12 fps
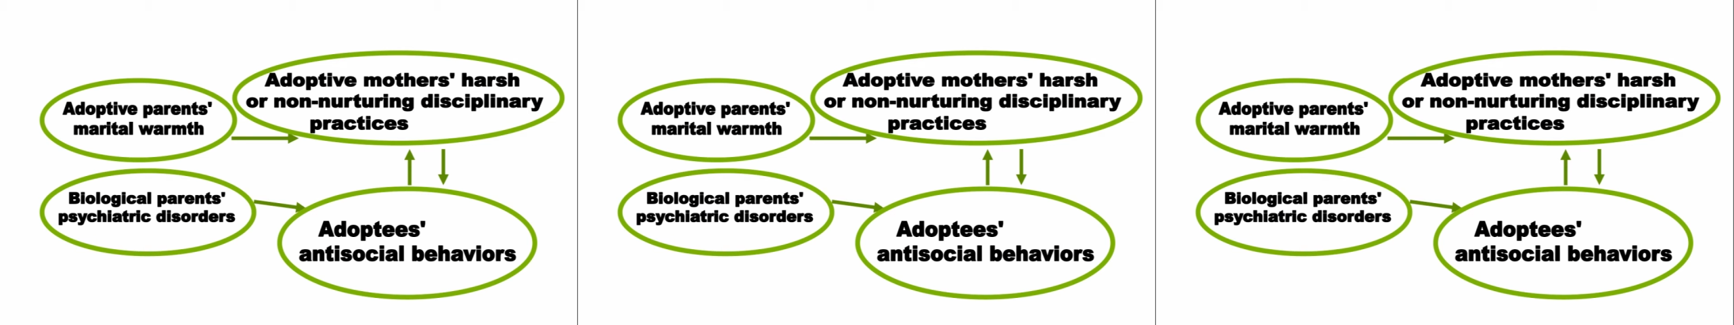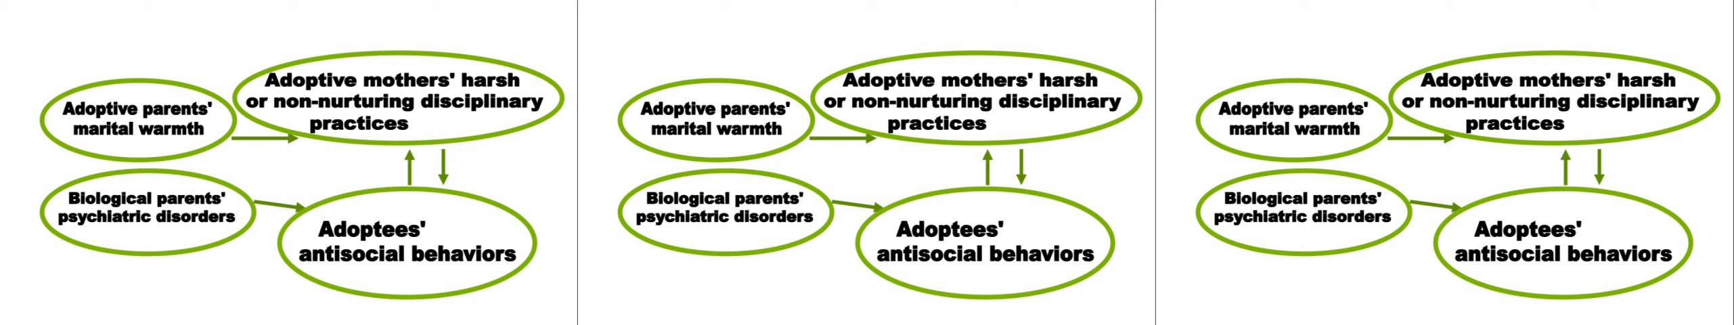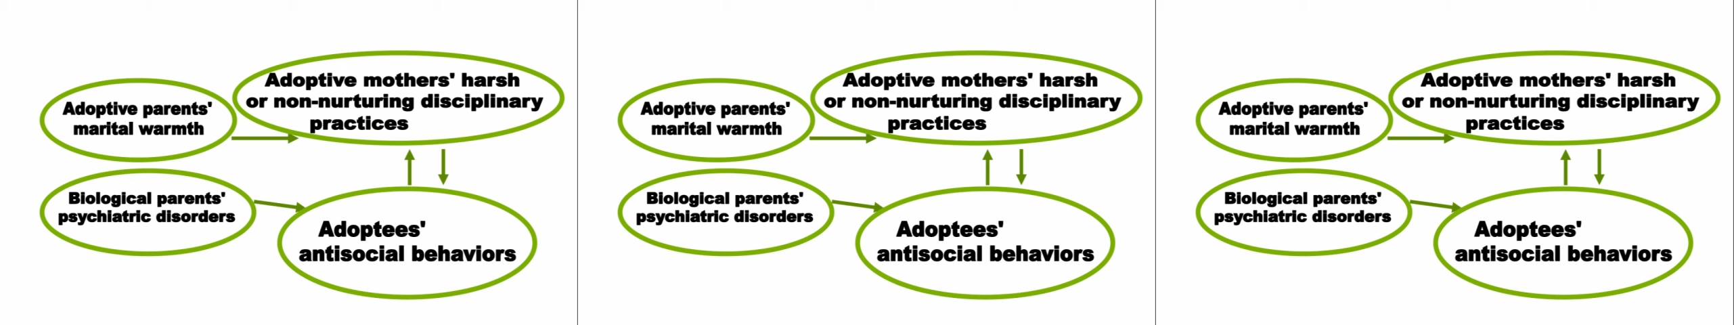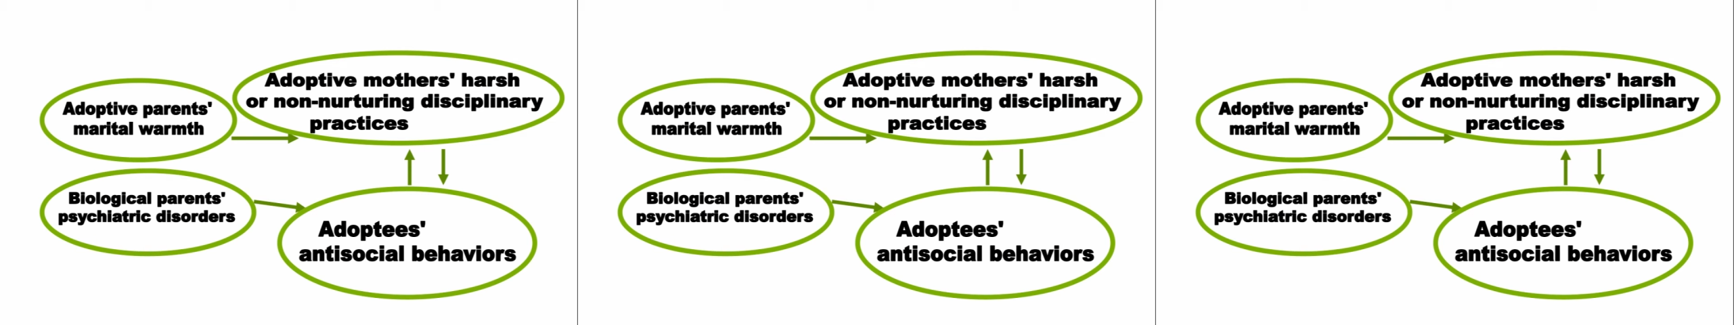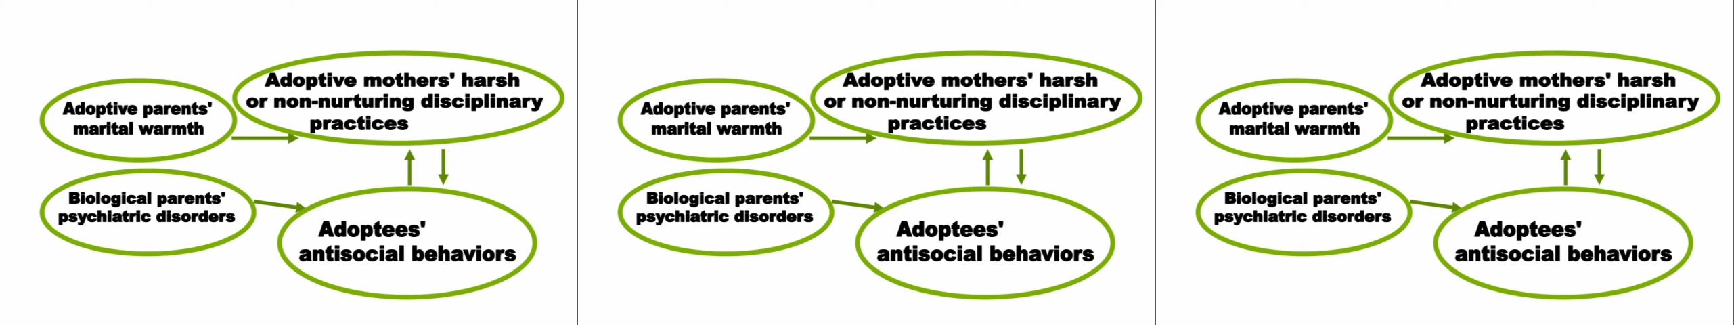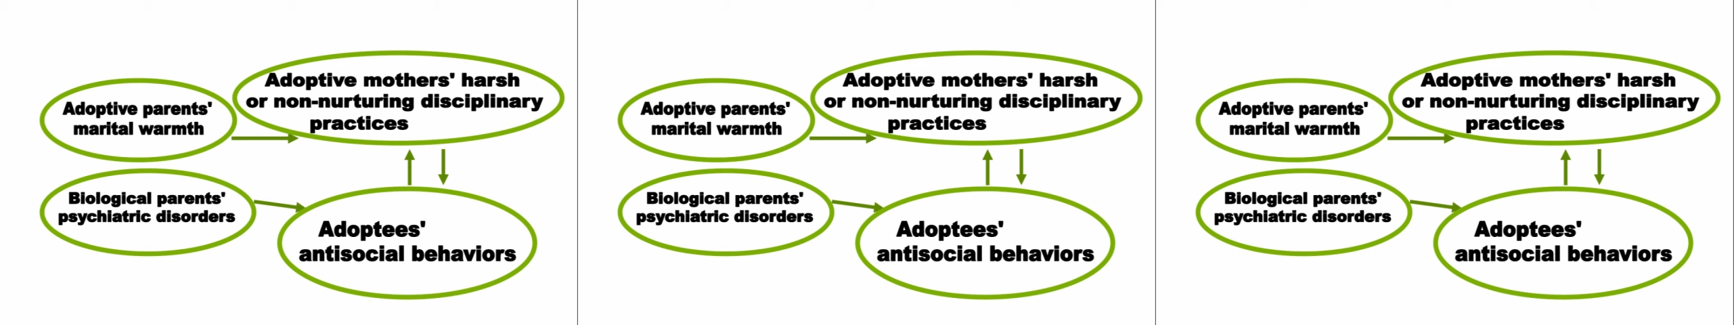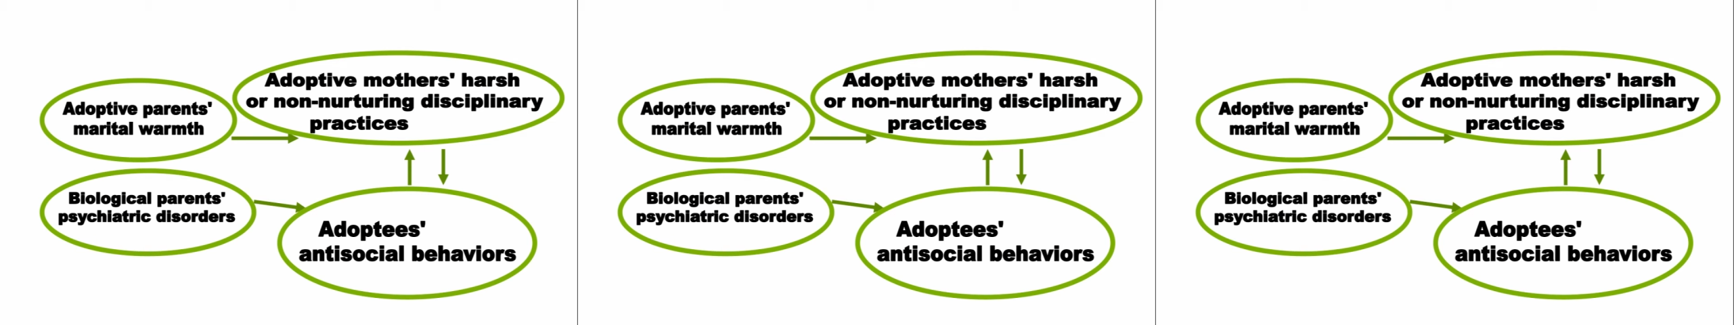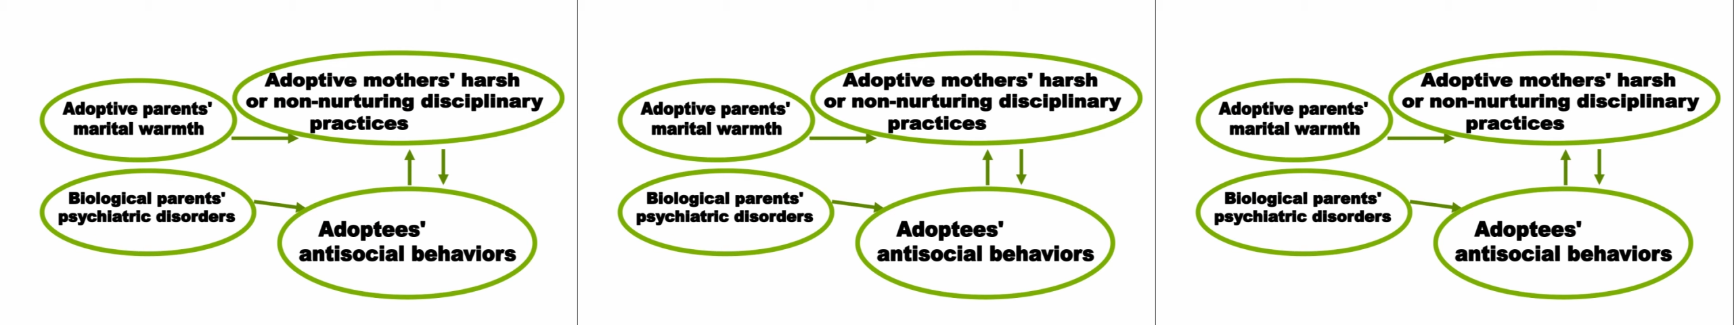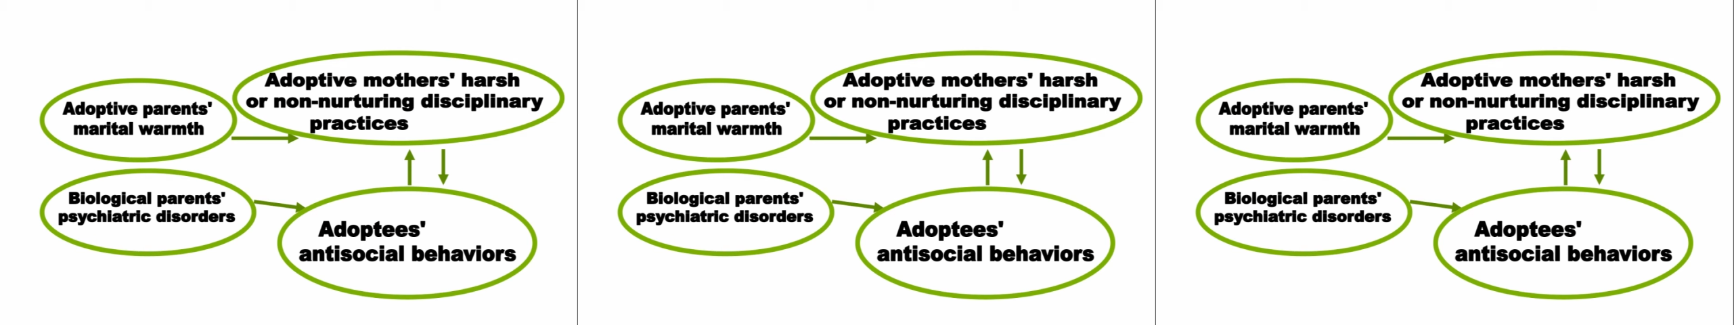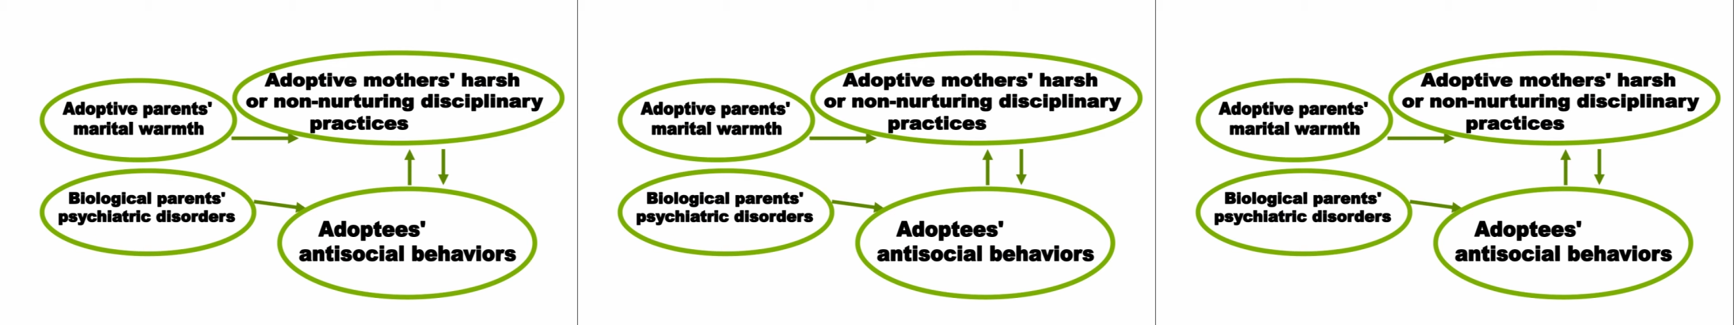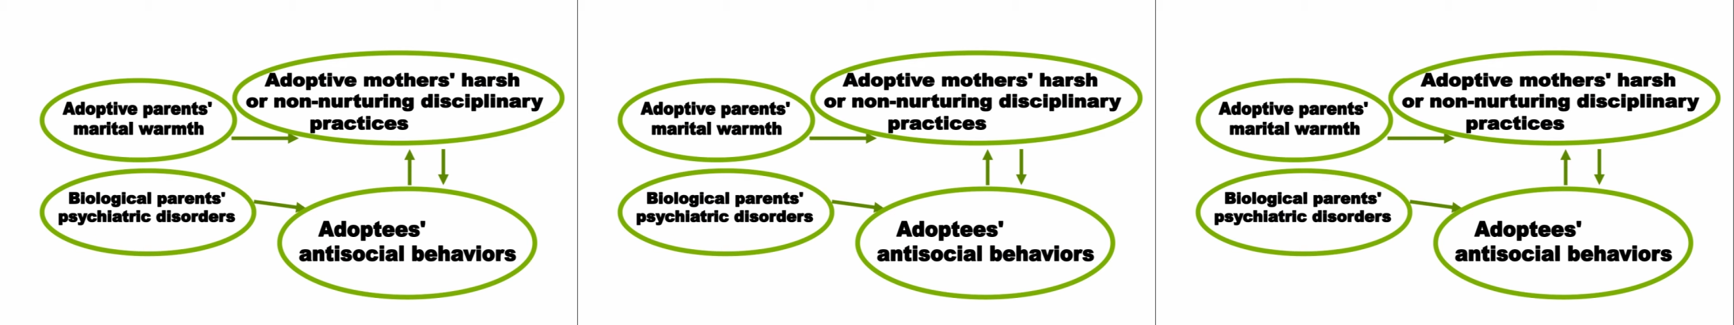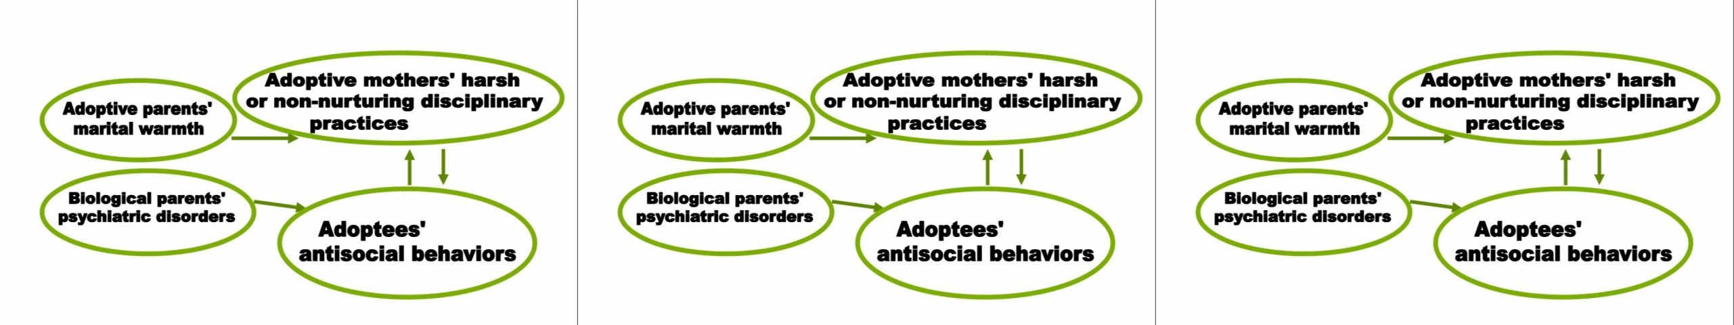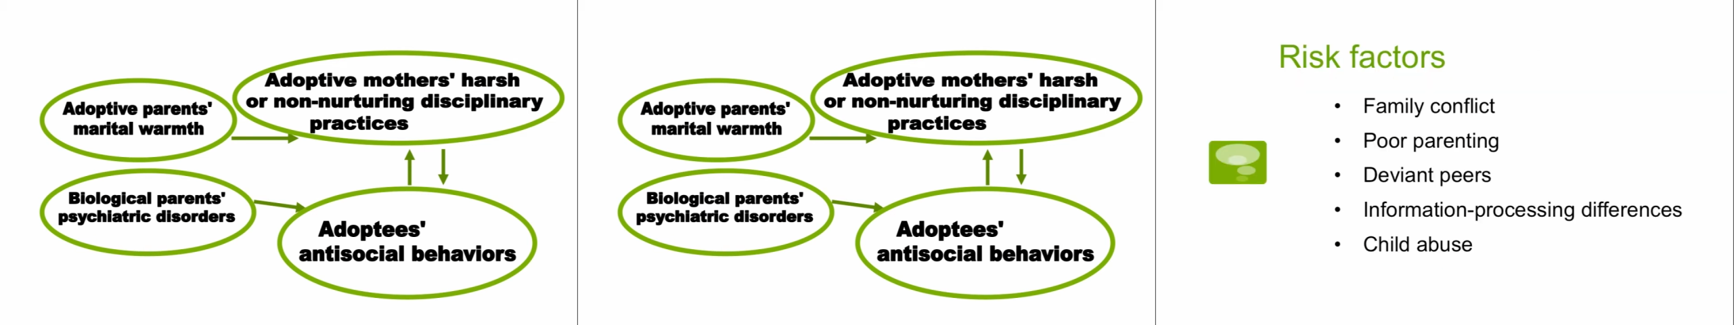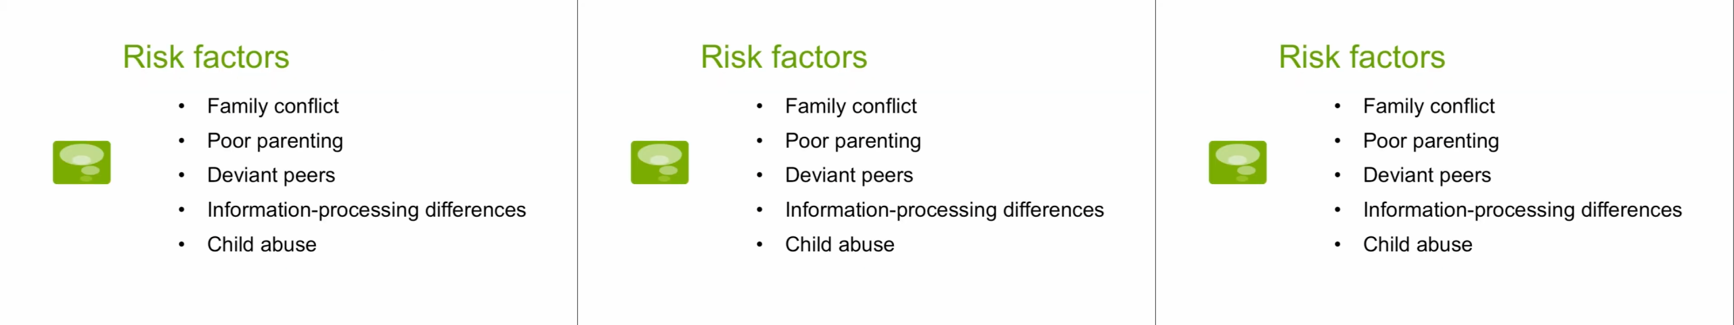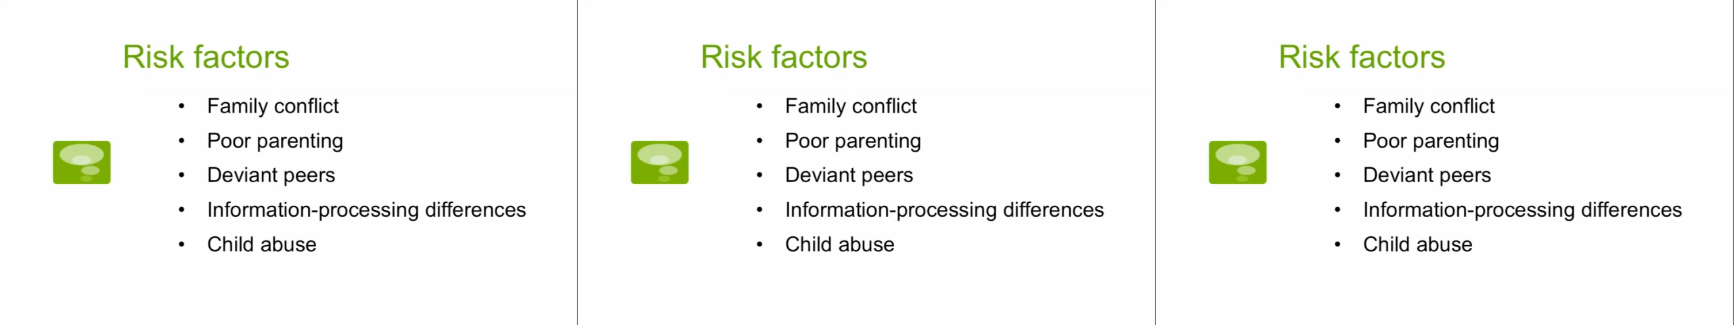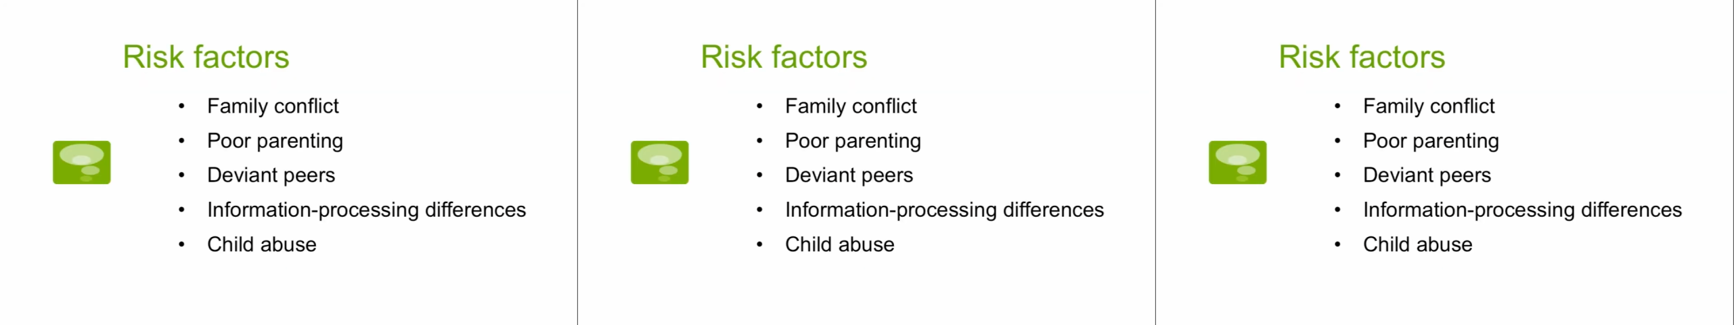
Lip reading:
No face is visible, so there are no lips to read.